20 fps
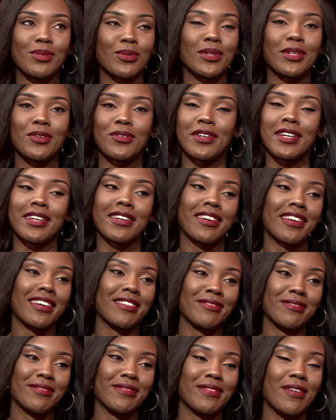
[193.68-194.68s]
doing great now
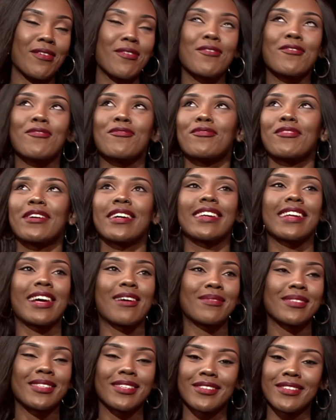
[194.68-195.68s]
great,
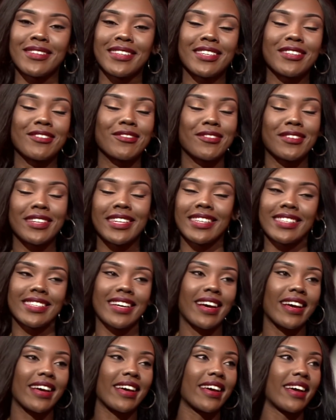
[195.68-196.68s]
absolutely great.
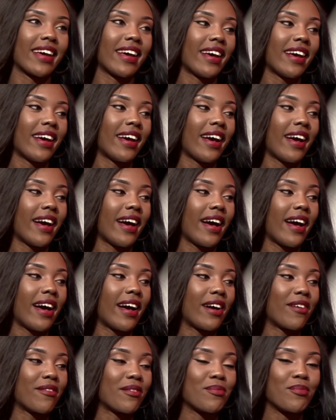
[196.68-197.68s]
I
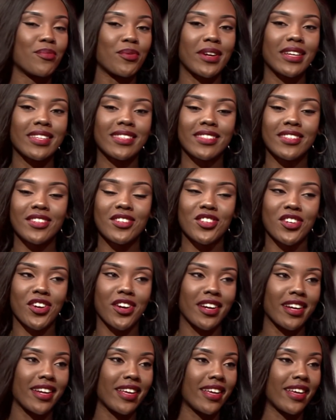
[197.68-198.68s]
have embraced the
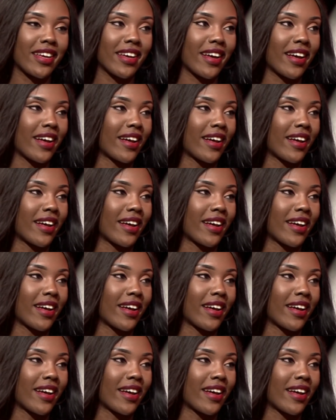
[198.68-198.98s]
journey.